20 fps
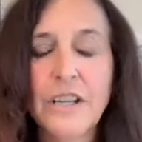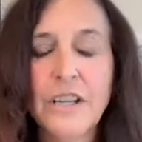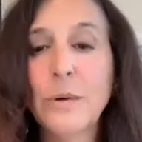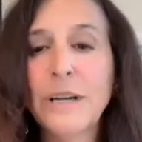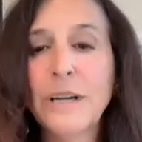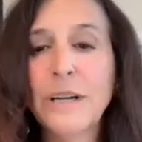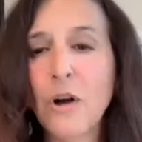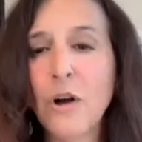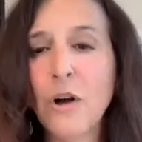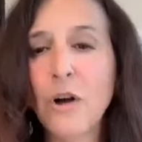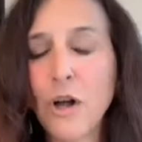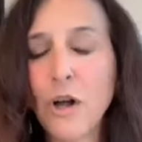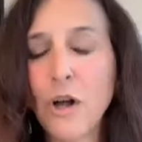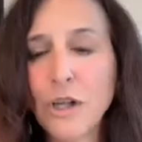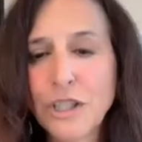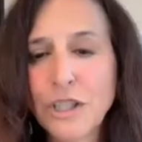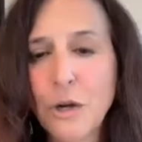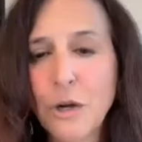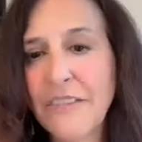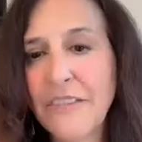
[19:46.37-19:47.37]
You can
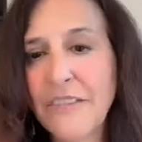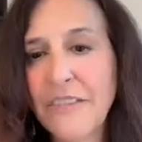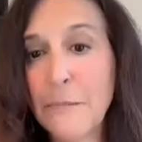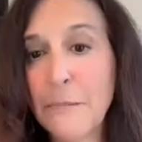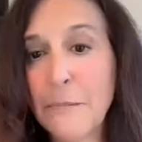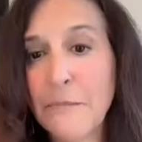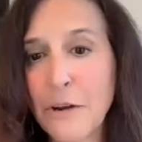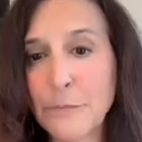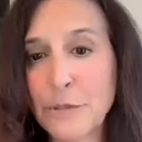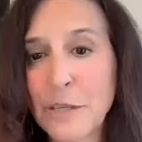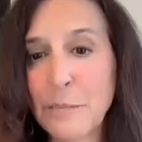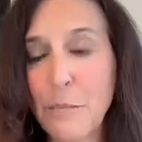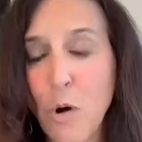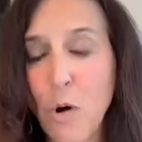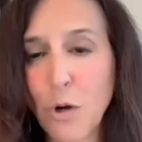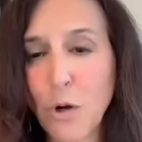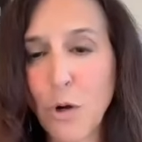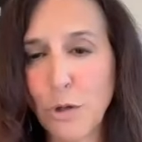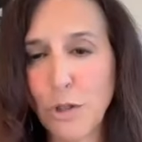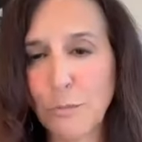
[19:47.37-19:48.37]
also get them from
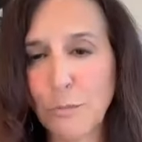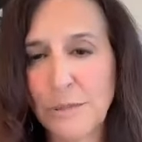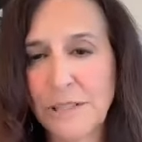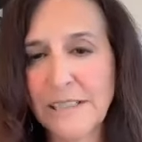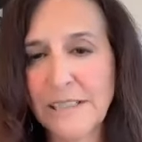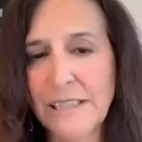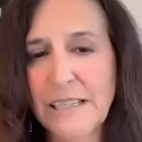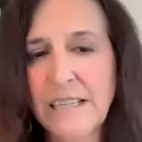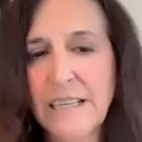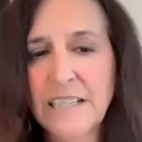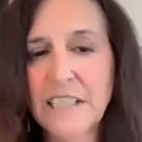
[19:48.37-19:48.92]
small groups.